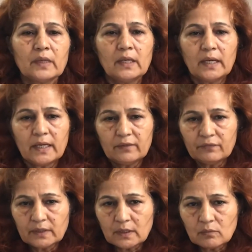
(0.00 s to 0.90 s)
and
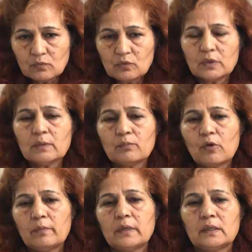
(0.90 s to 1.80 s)
when the more
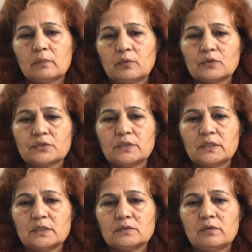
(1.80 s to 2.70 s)
employment
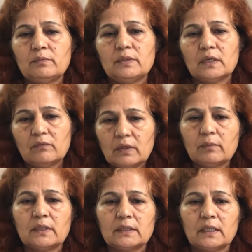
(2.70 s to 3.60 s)
opportunities will be
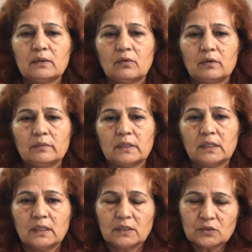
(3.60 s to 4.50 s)
available in the economy,
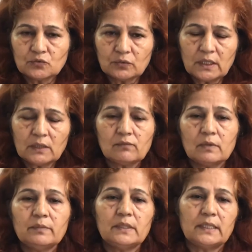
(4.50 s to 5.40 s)
so it will
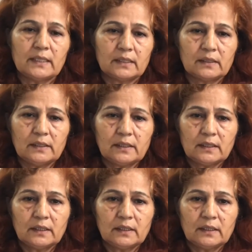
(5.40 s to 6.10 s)
be directly